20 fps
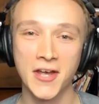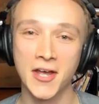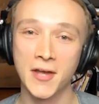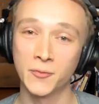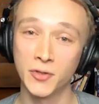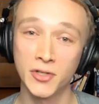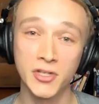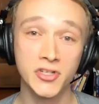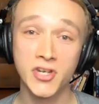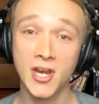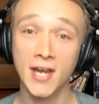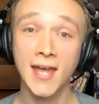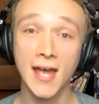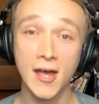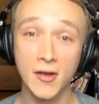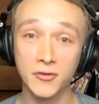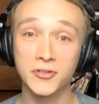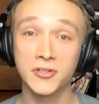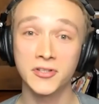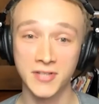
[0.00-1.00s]
Um, really
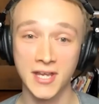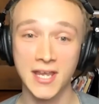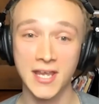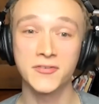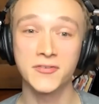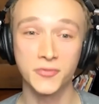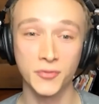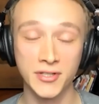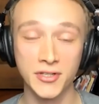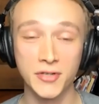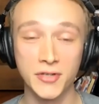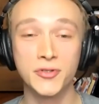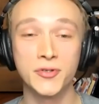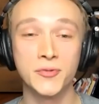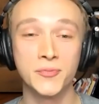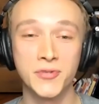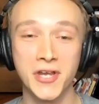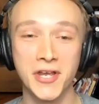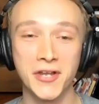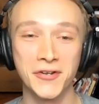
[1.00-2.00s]
check out Dave's
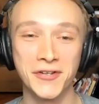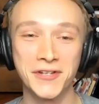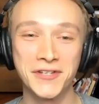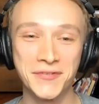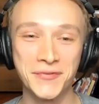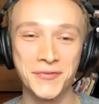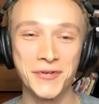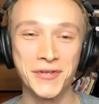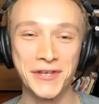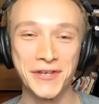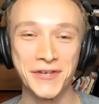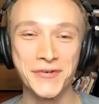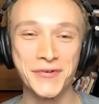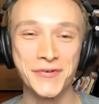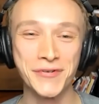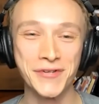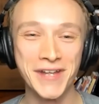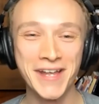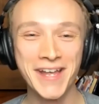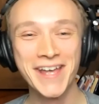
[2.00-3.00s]
YouTube channel. It's really
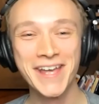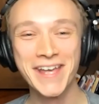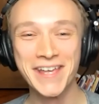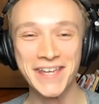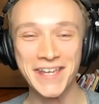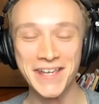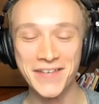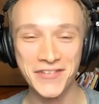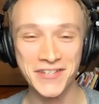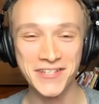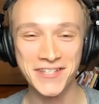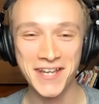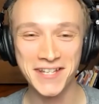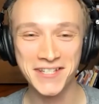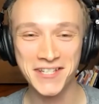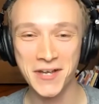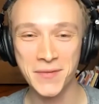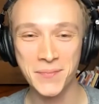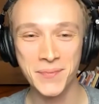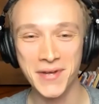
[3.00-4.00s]
cool. He even
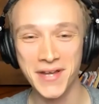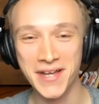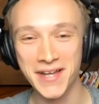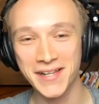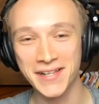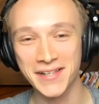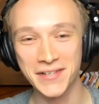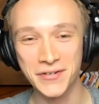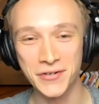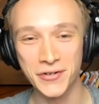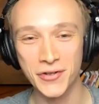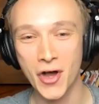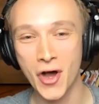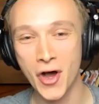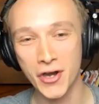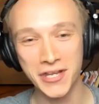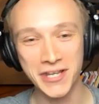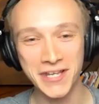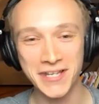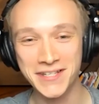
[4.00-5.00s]
sets up uh,
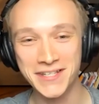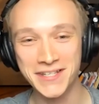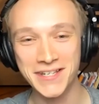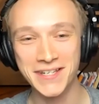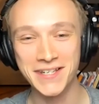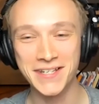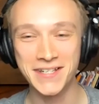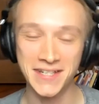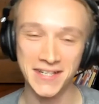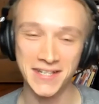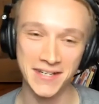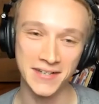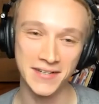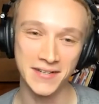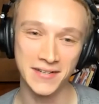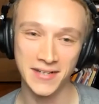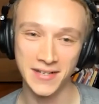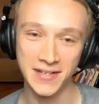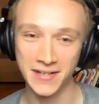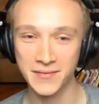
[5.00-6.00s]
little audiences
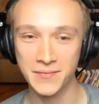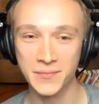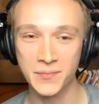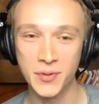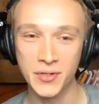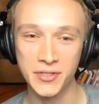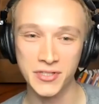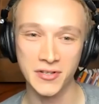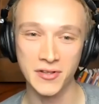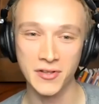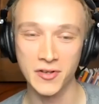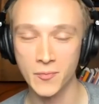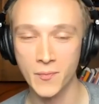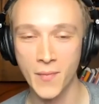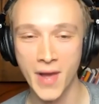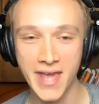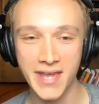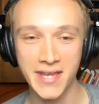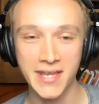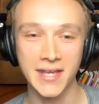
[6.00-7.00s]
and, and puts a
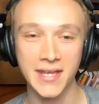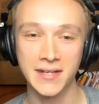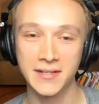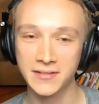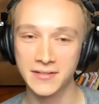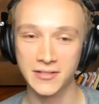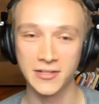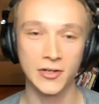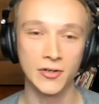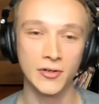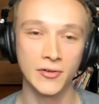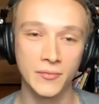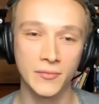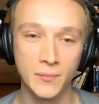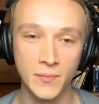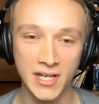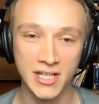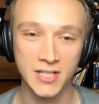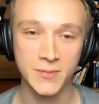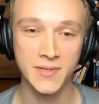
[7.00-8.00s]
little mic at, you
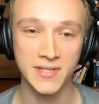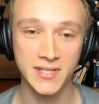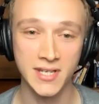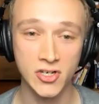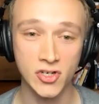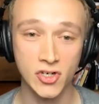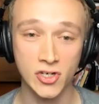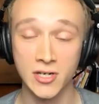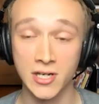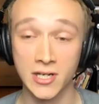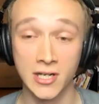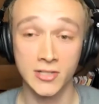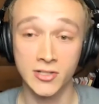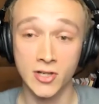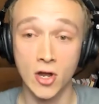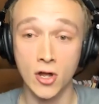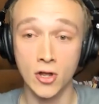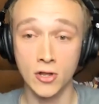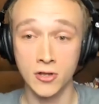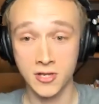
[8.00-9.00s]
know, mixed position. And
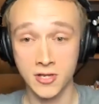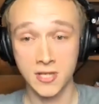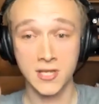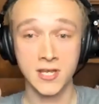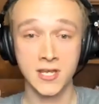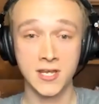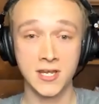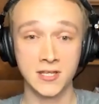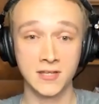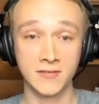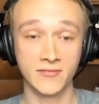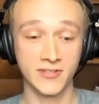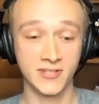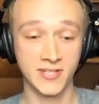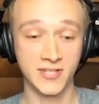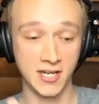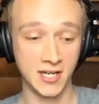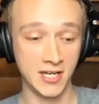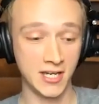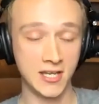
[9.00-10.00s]
it's all in the
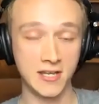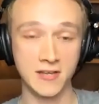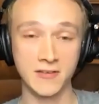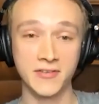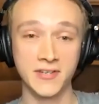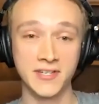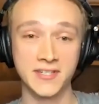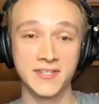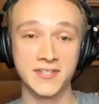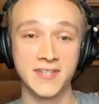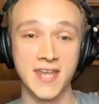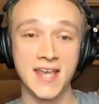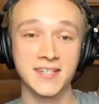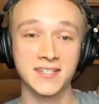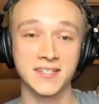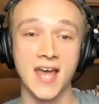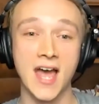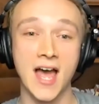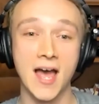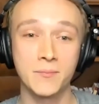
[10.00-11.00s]
vicinity of his
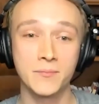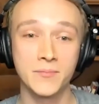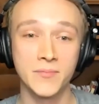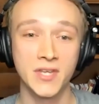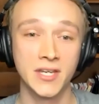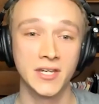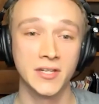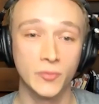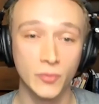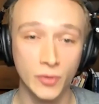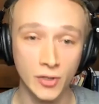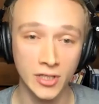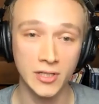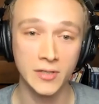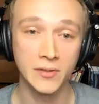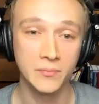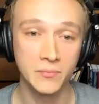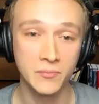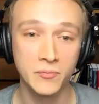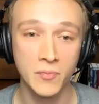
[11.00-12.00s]
desktop. And he
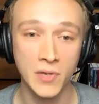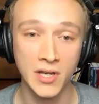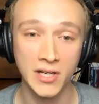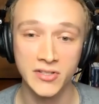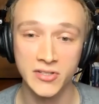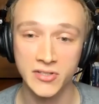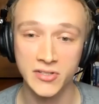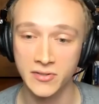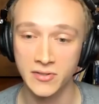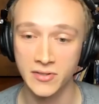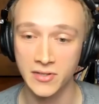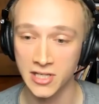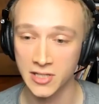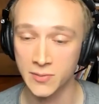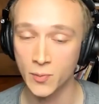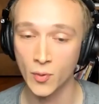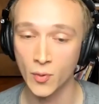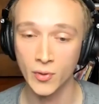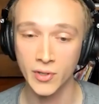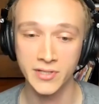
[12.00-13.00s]
really makes
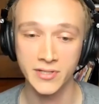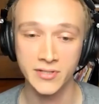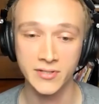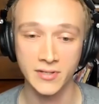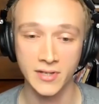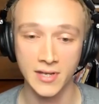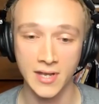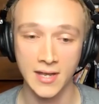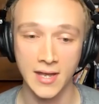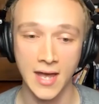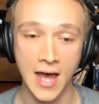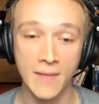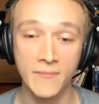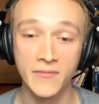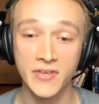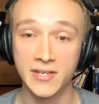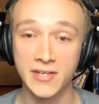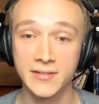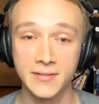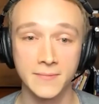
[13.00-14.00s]
these points
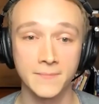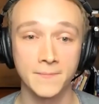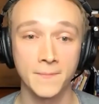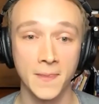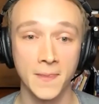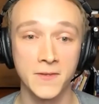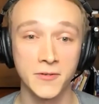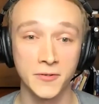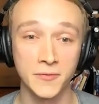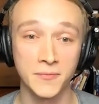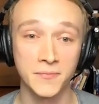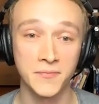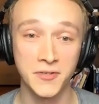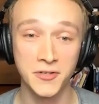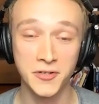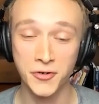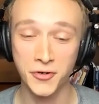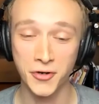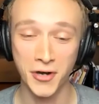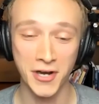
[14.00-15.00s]
obvious. So
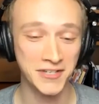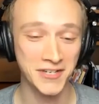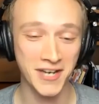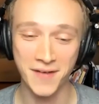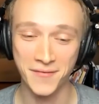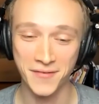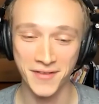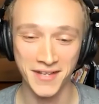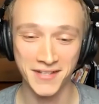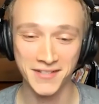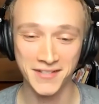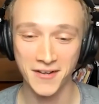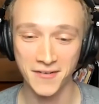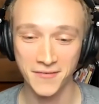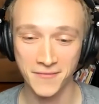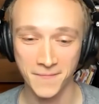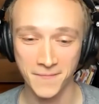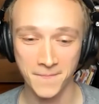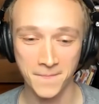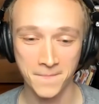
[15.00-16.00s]
you do a great job of that
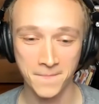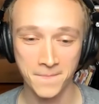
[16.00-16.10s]
stuff.